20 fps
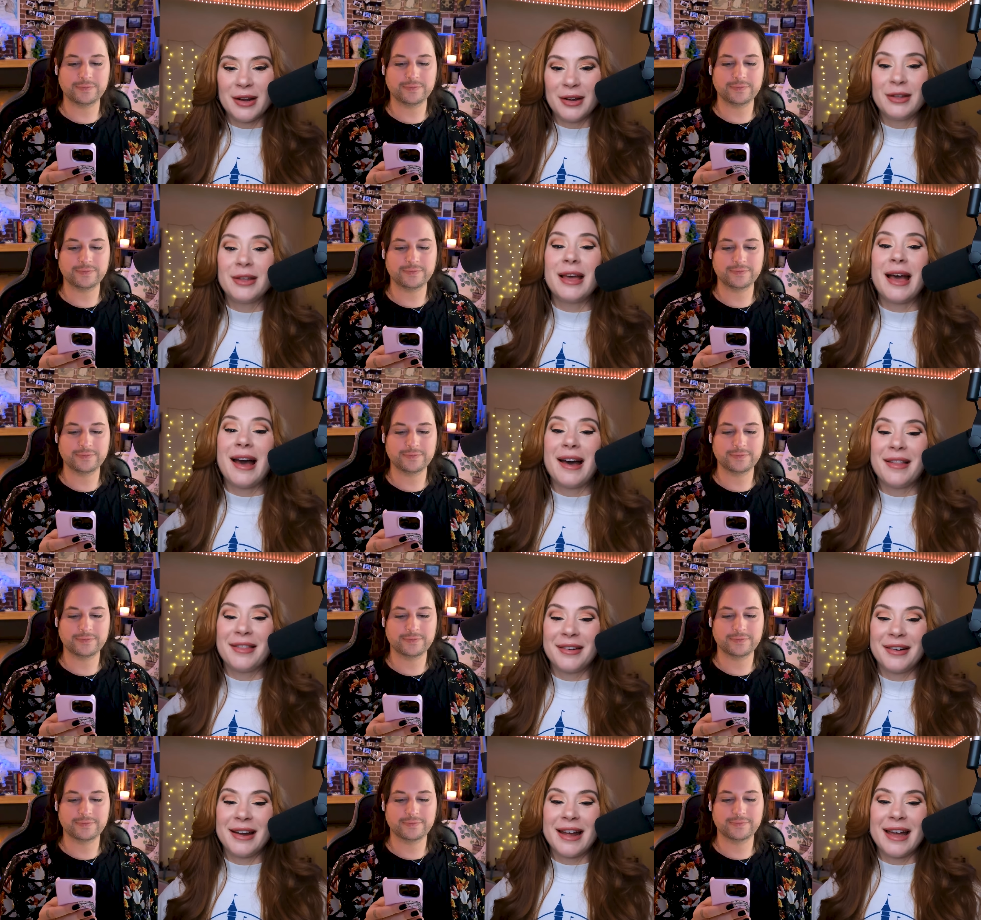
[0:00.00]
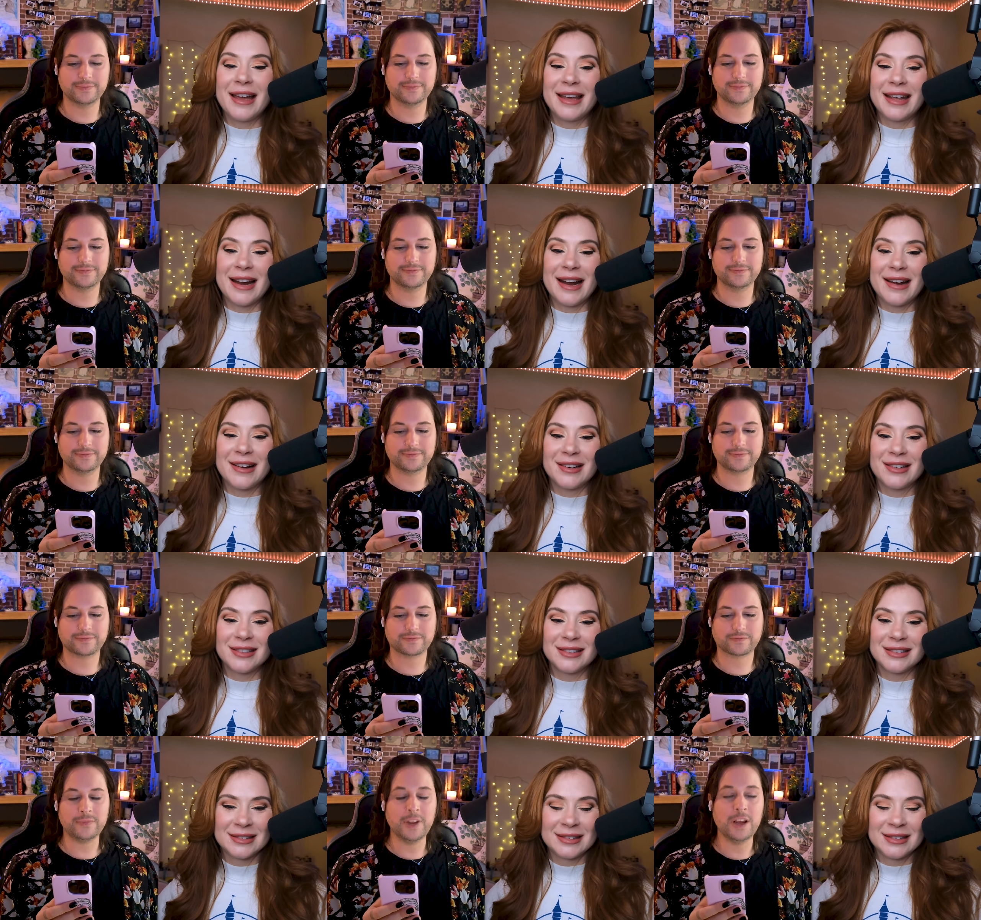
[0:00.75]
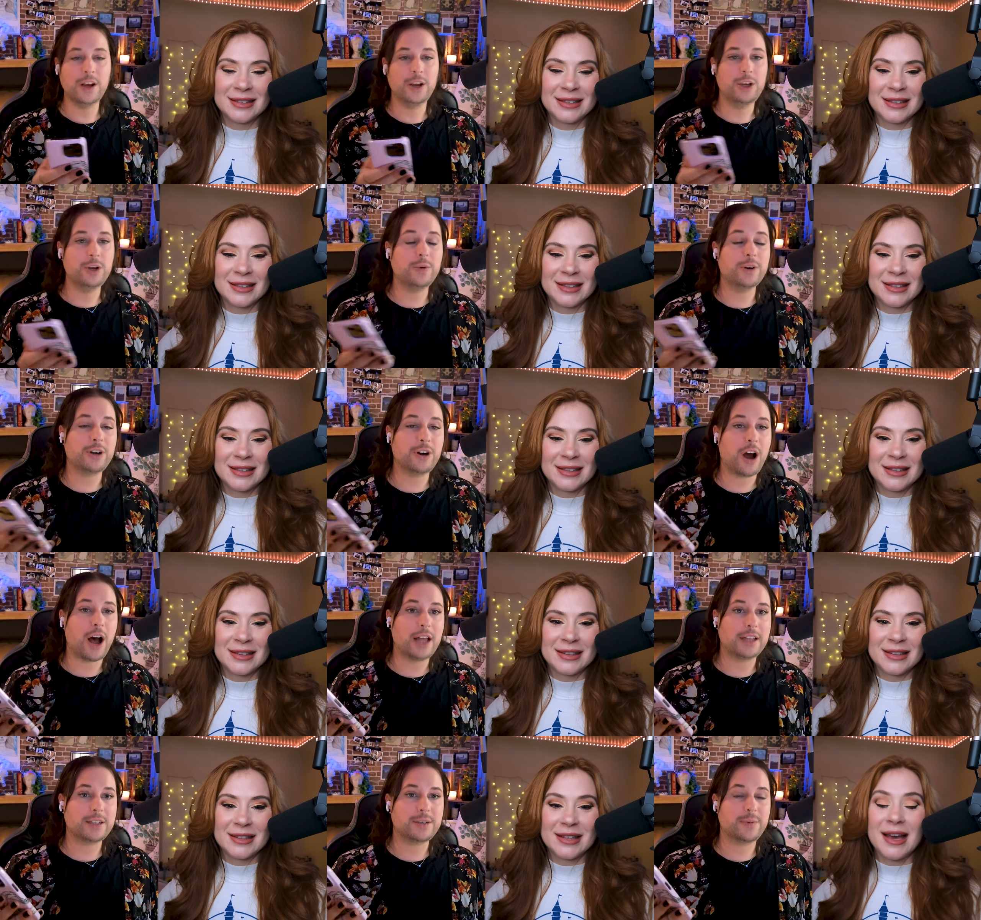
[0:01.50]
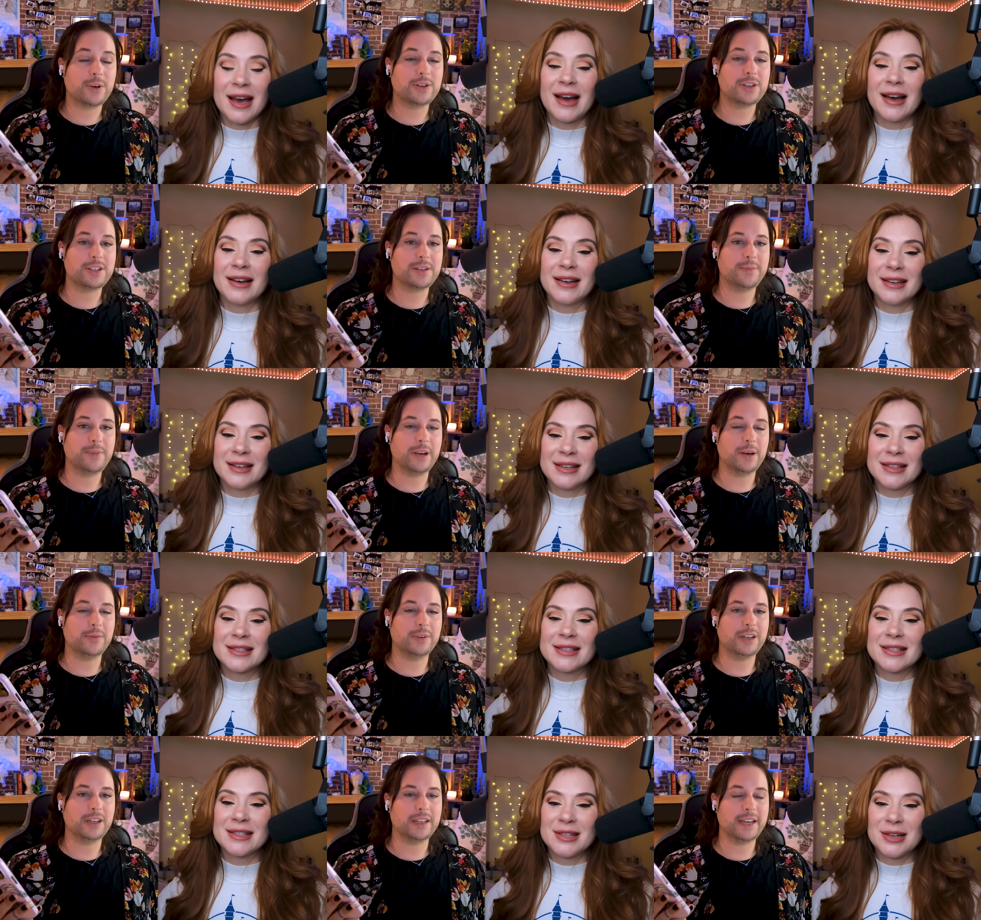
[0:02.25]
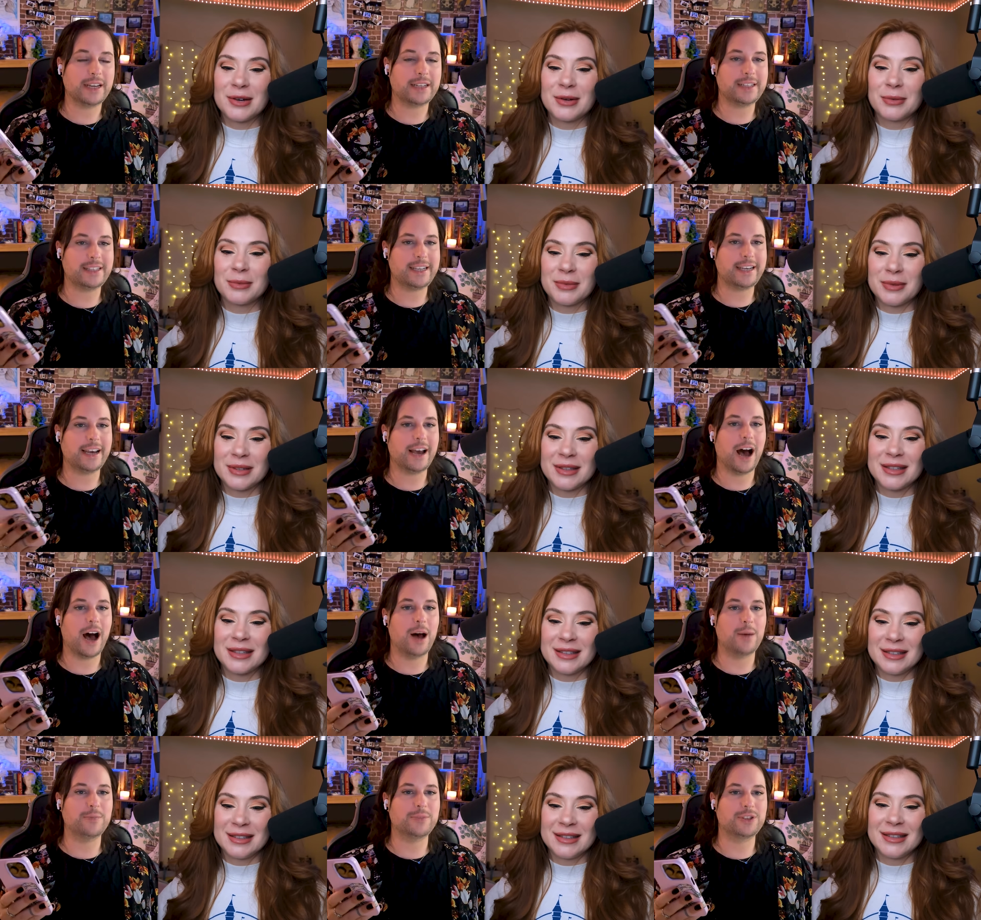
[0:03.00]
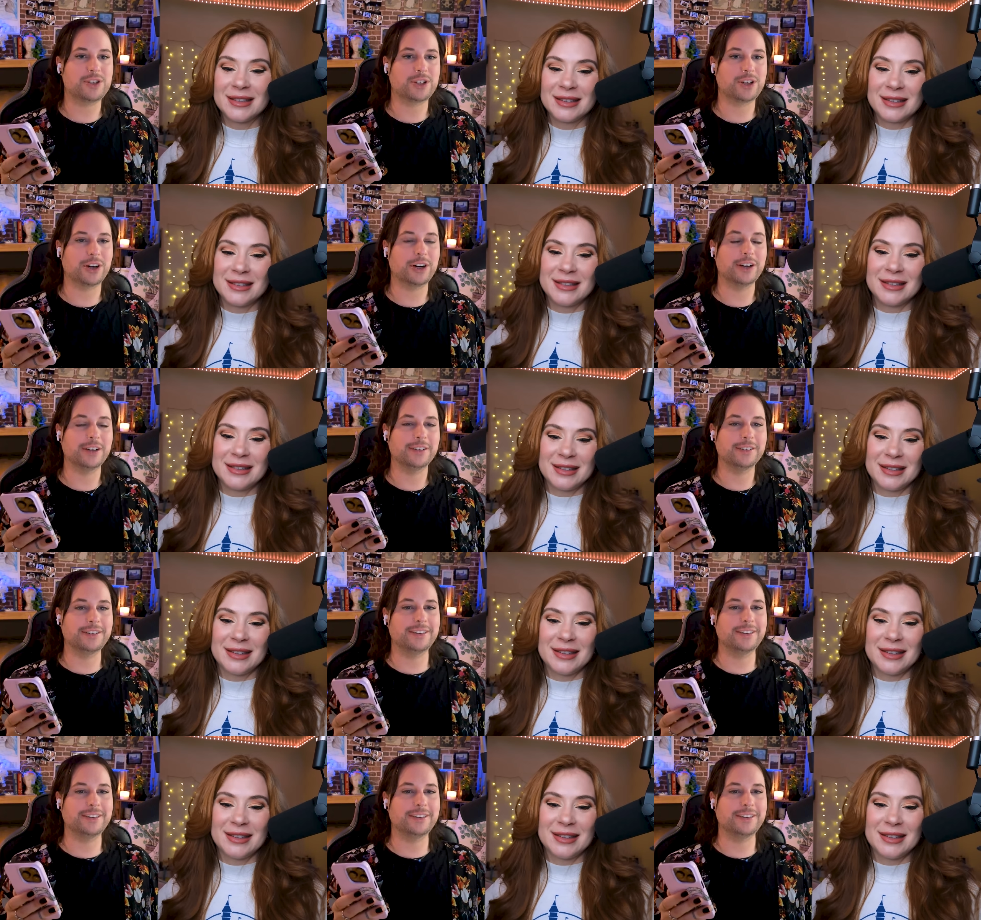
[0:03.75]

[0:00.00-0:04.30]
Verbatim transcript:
Speaker 1: Yeah, they're hanging out.
Speaker 2: You were not yeah, supposed to be able dope. to like see upskirt